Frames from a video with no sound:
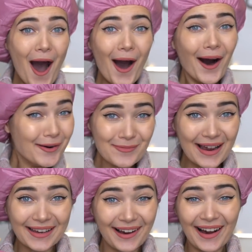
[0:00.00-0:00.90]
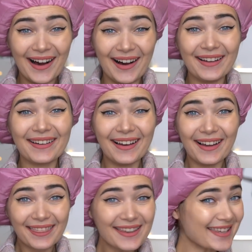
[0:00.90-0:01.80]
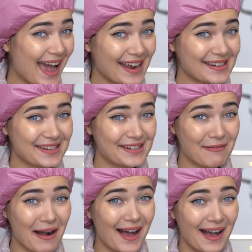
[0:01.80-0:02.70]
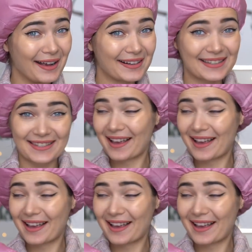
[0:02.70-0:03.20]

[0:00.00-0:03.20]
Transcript: Oh my God, this actually works.